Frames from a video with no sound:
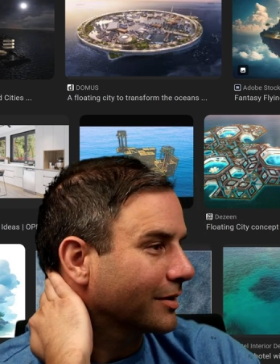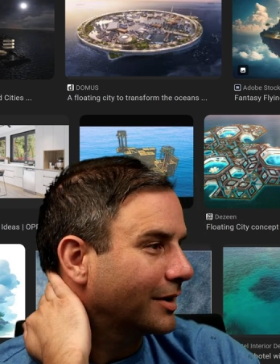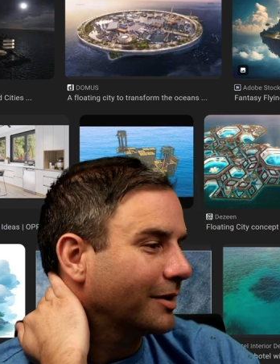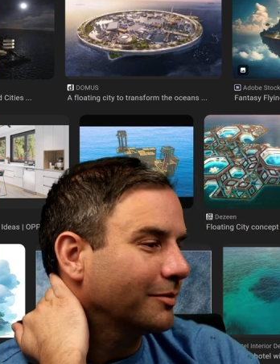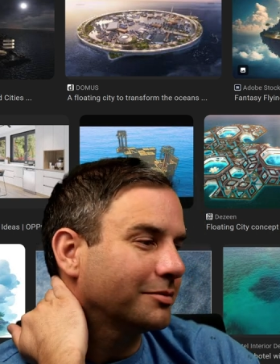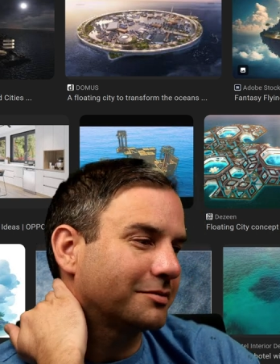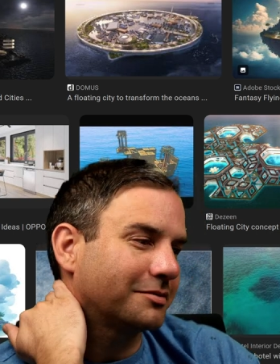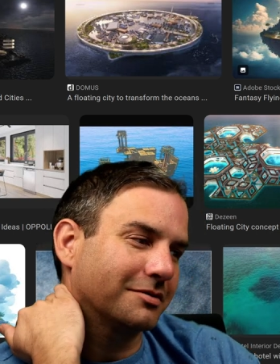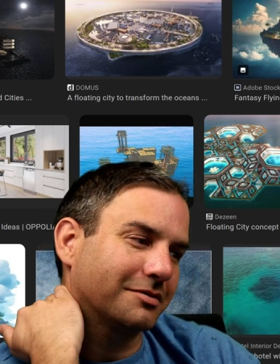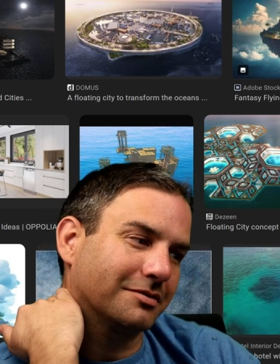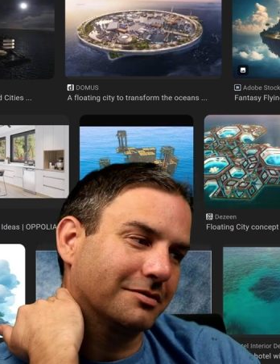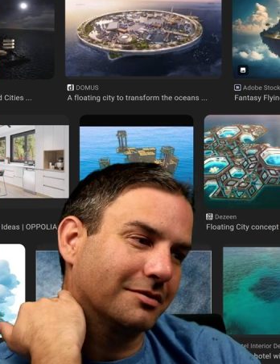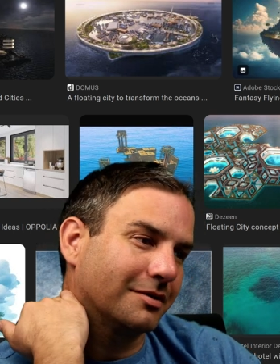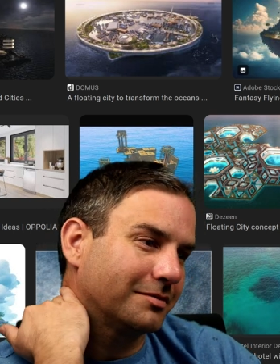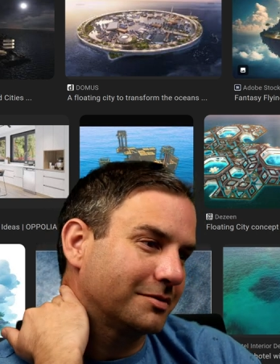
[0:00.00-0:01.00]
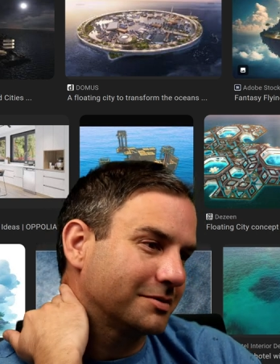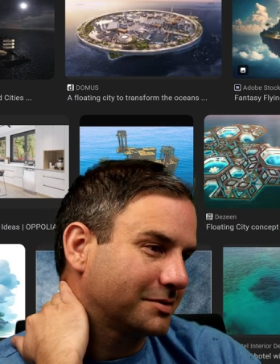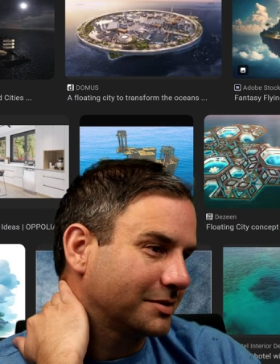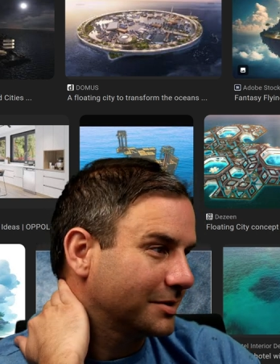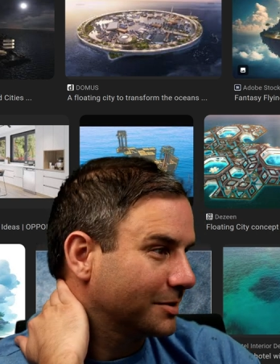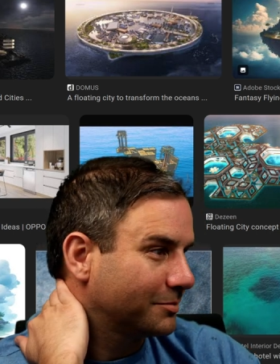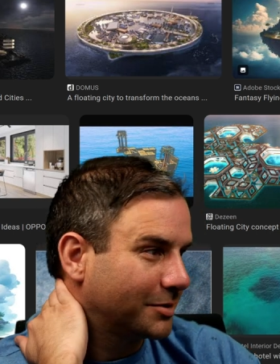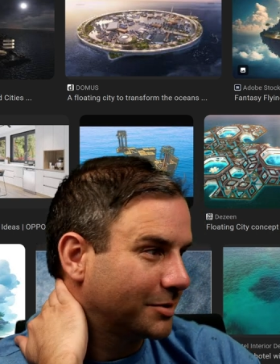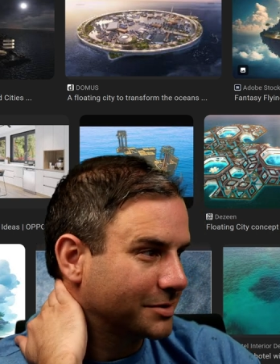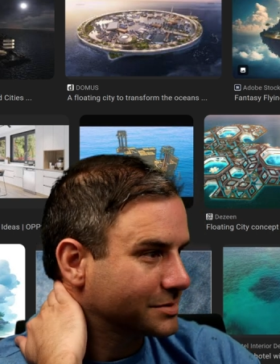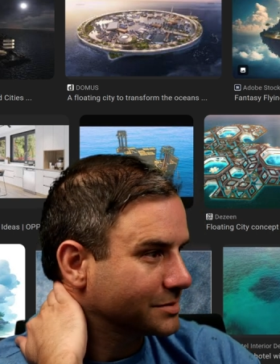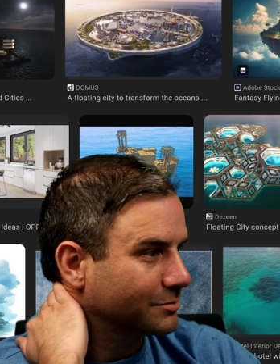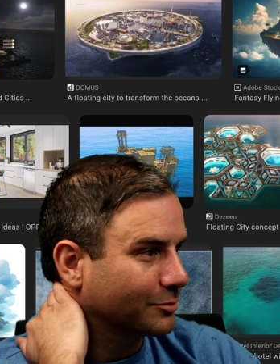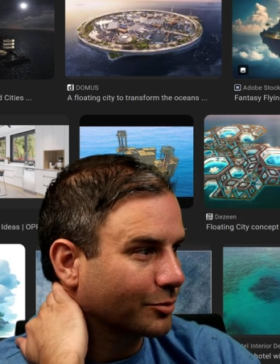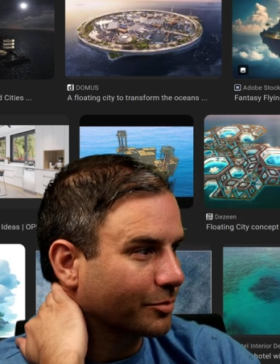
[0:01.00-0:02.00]
I would just love to see them make
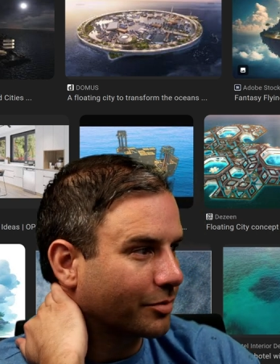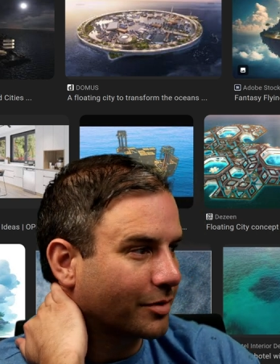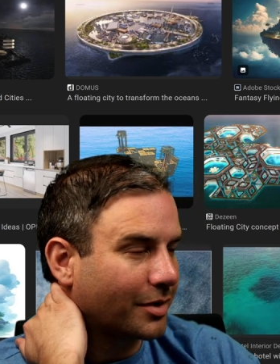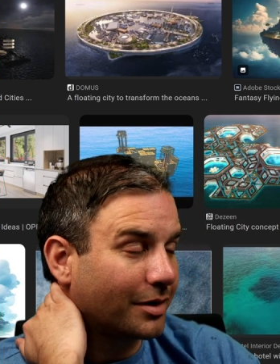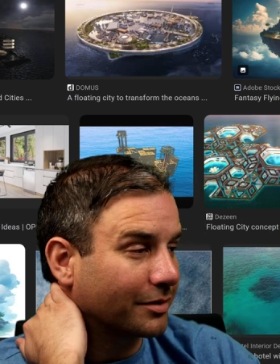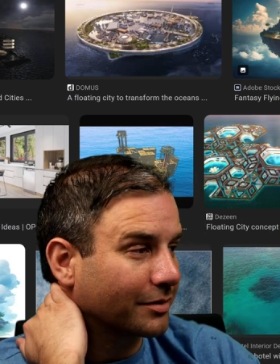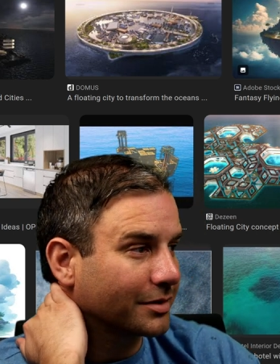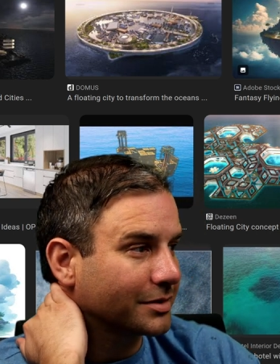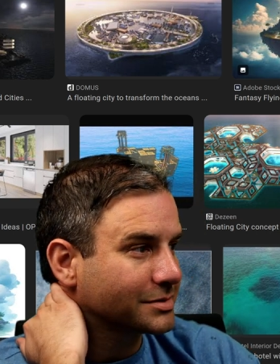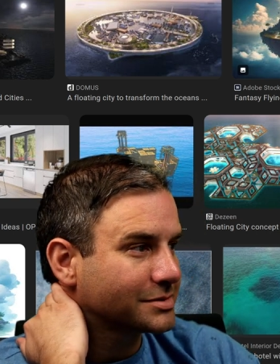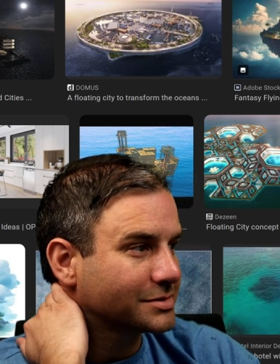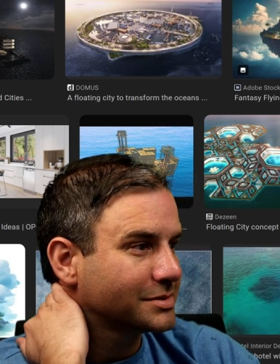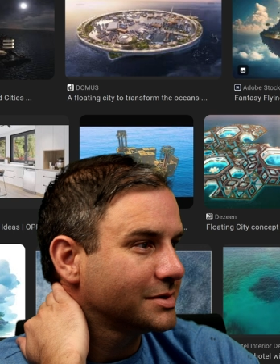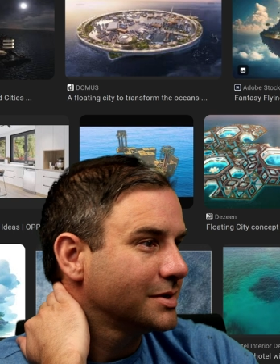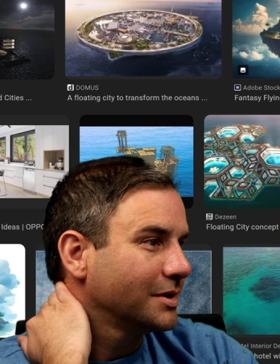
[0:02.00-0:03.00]
some more progress.